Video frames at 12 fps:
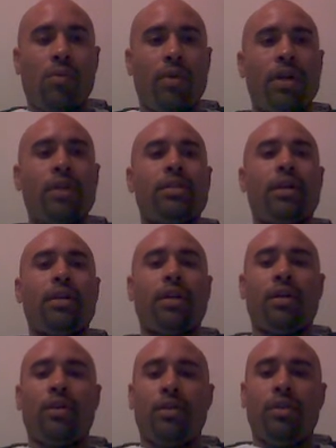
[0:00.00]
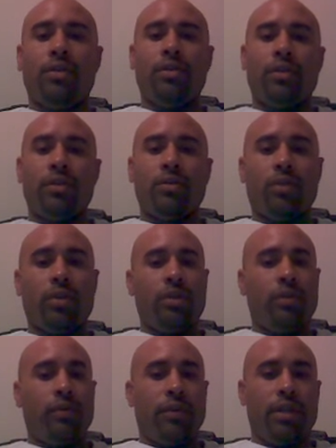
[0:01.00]
what else I'd like you to do is,
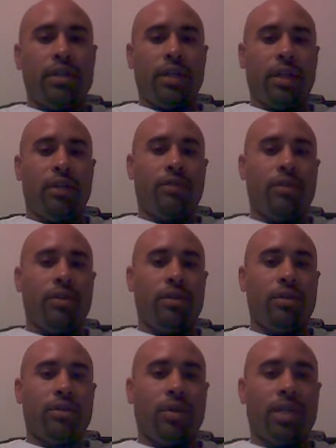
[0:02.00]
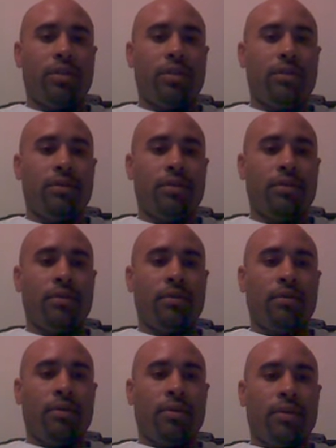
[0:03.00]
once you finish answering these questions,
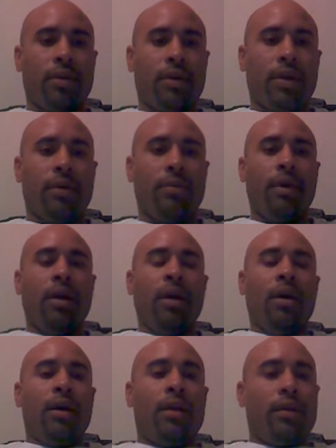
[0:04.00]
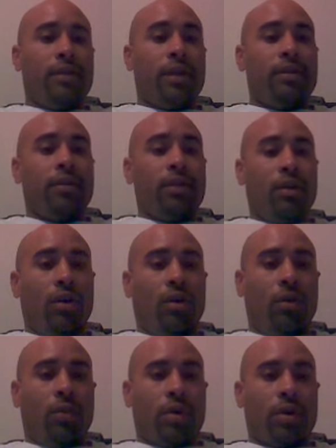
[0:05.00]
all right, if there's any
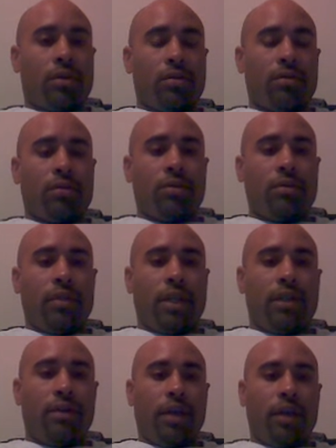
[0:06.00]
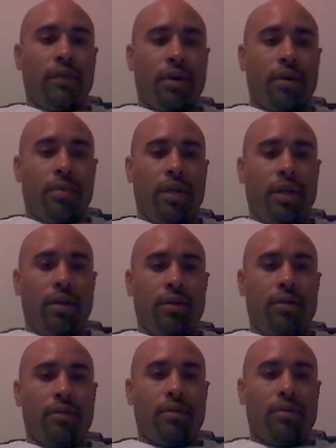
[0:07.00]
homework that you haven't
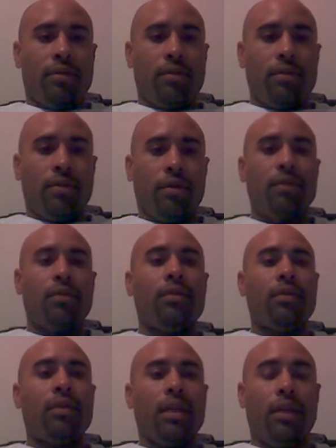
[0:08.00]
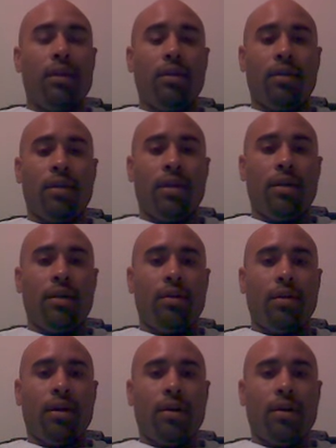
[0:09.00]
completed, either get it.